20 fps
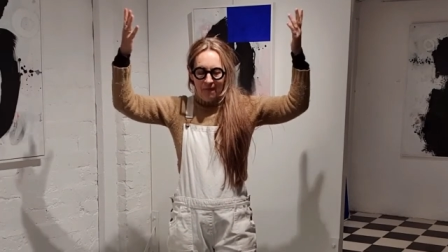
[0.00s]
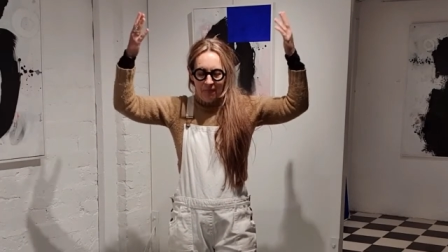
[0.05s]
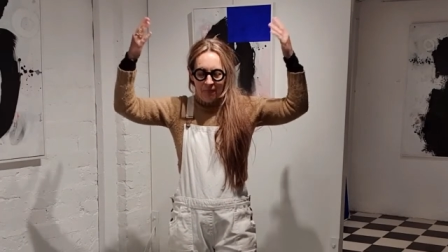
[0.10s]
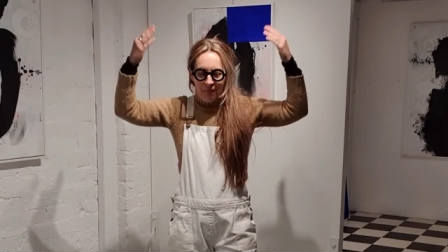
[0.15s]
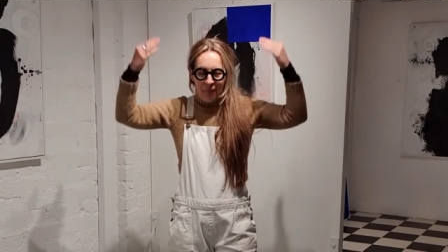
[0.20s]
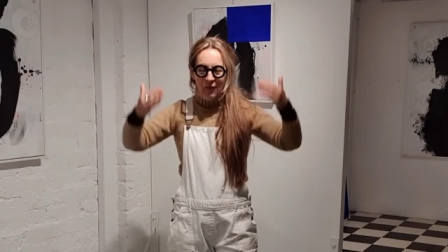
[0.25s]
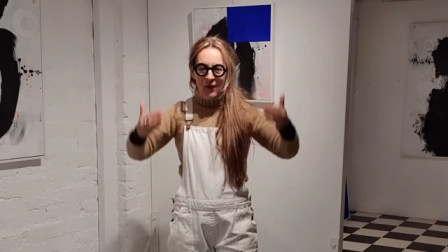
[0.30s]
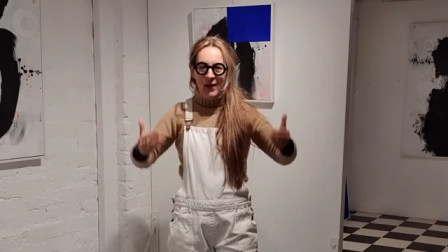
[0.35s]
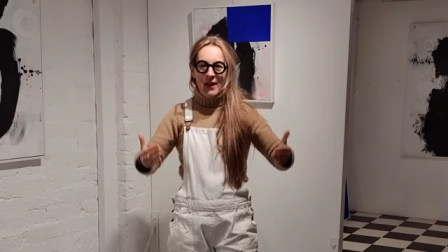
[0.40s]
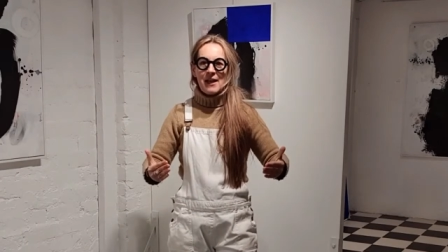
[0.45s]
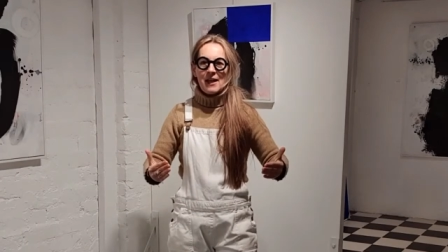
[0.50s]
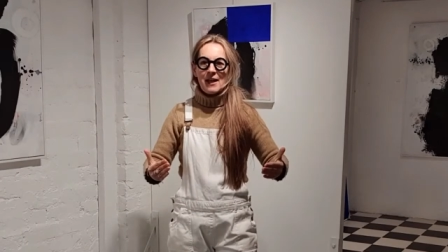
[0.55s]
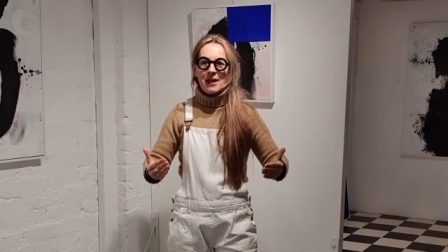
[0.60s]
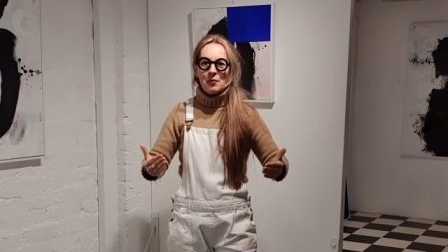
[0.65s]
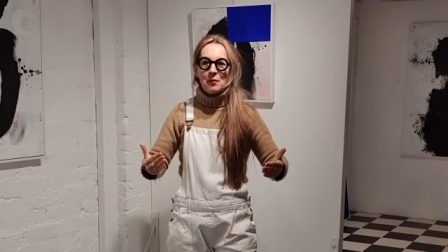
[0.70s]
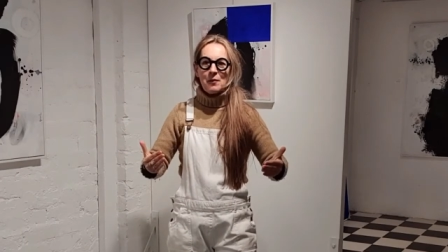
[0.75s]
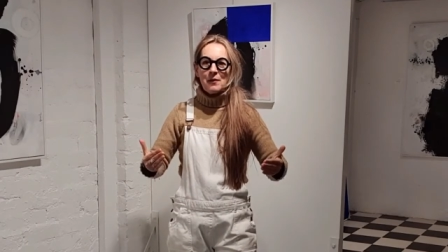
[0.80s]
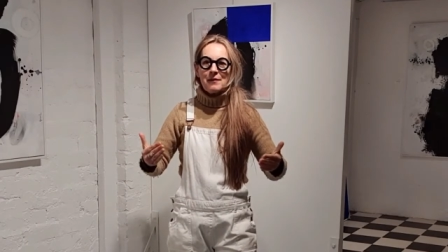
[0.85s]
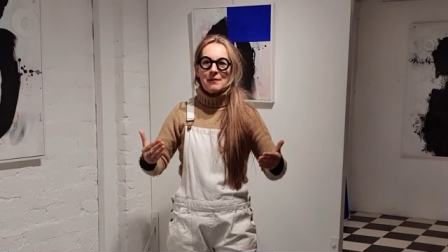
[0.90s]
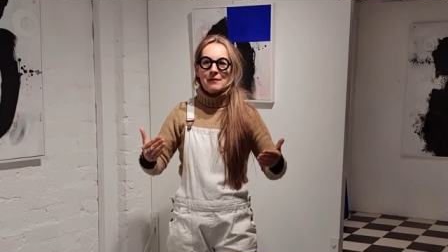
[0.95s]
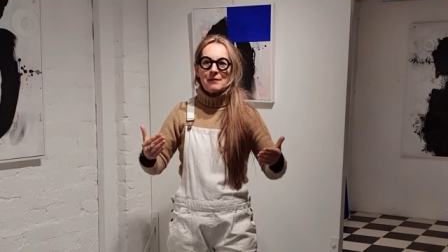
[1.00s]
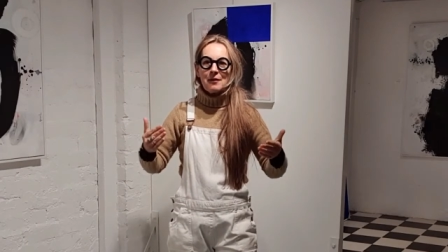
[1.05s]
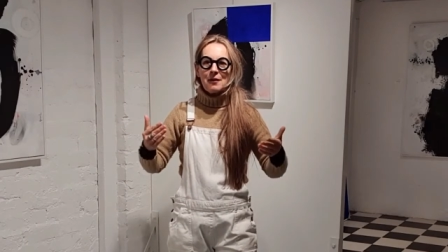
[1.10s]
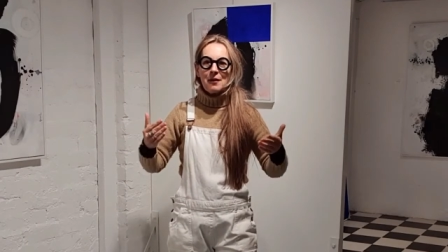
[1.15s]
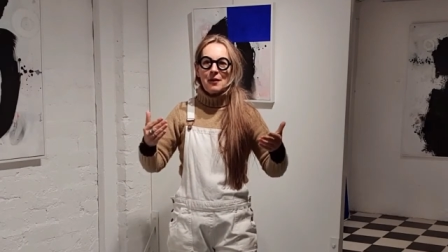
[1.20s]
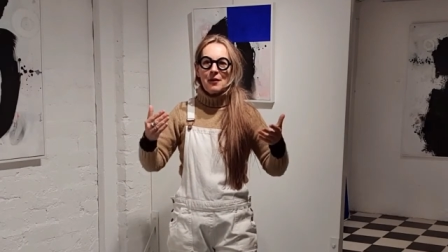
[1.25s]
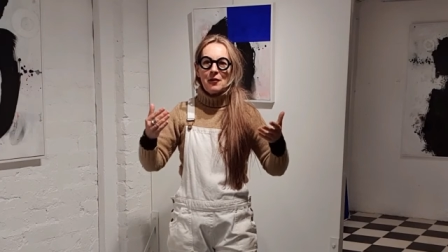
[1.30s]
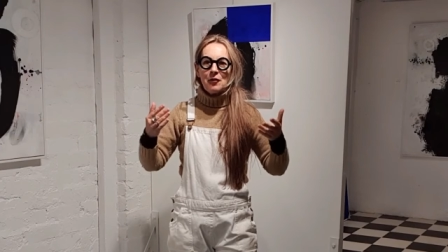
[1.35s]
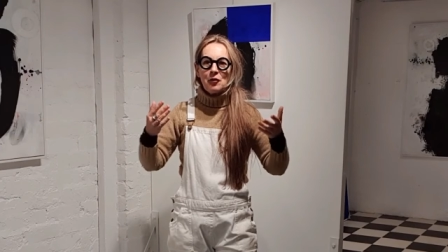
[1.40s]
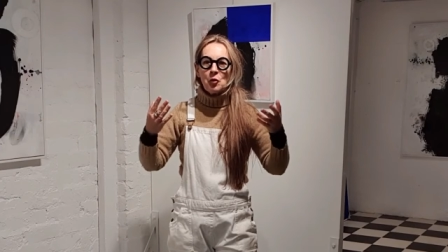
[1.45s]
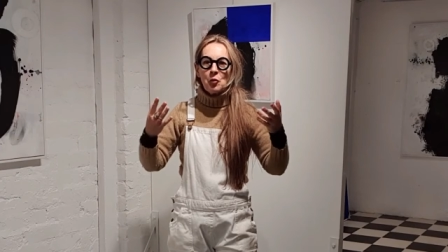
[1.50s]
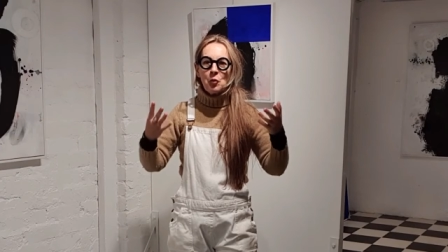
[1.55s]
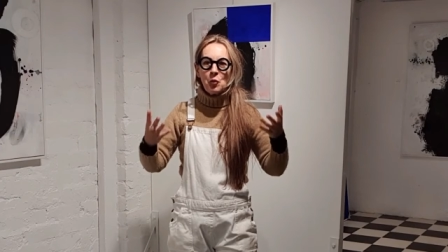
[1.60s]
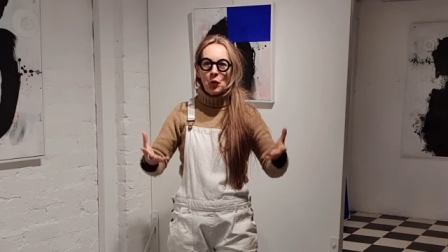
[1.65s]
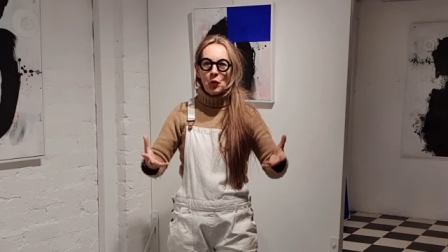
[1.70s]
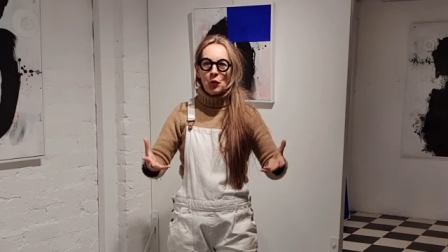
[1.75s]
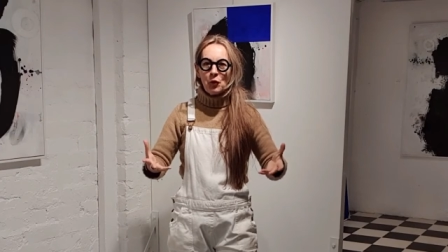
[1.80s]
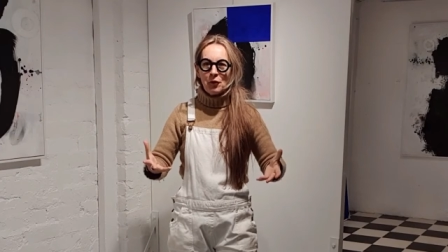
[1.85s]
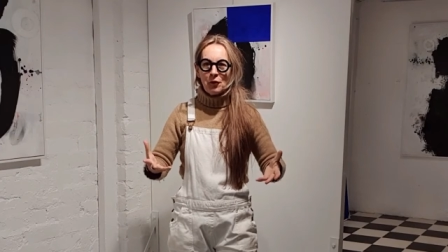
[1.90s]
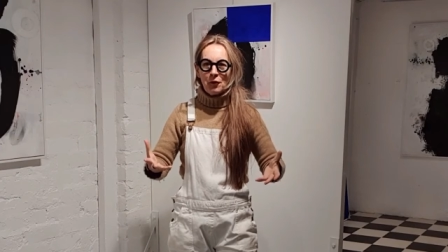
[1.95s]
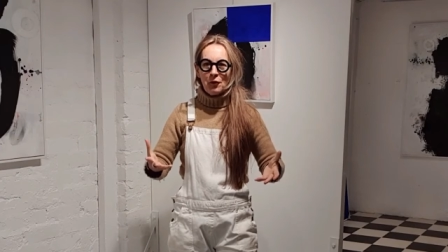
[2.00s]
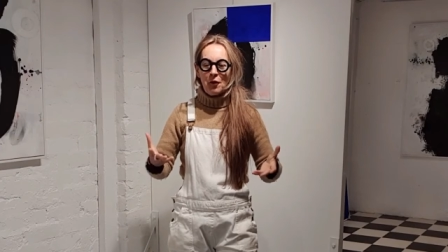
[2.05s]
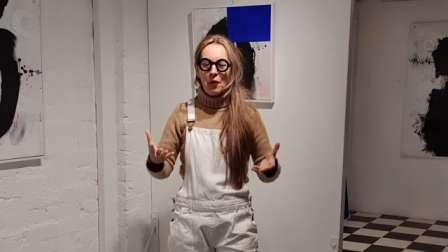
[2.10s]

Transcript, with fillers: filling with the water